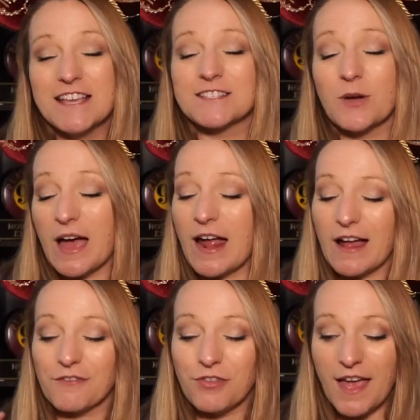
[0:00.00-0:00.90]
So I
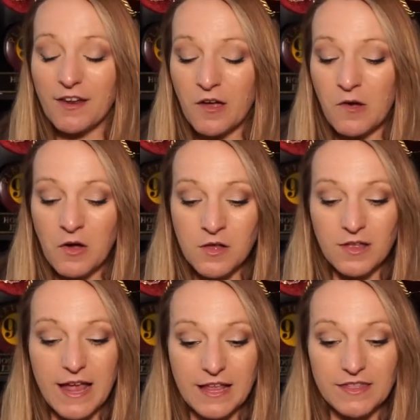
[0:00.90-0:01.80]
have that
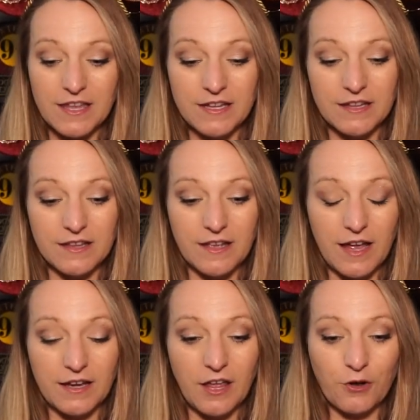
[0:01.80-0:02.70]
haul and then
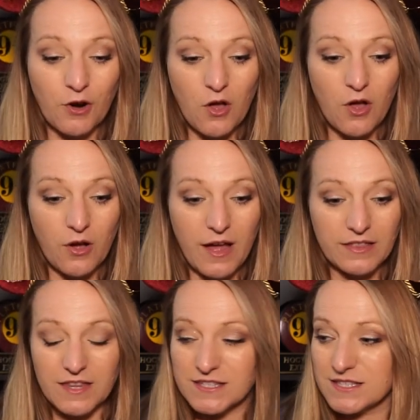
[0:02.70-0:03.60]
another haul
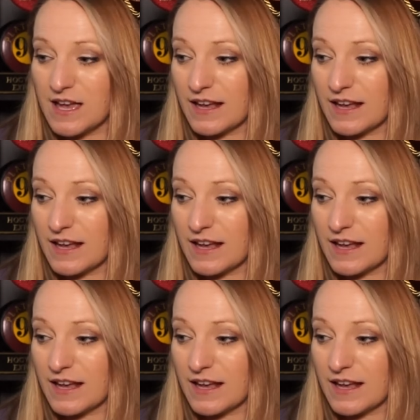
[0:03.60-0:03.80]
at this,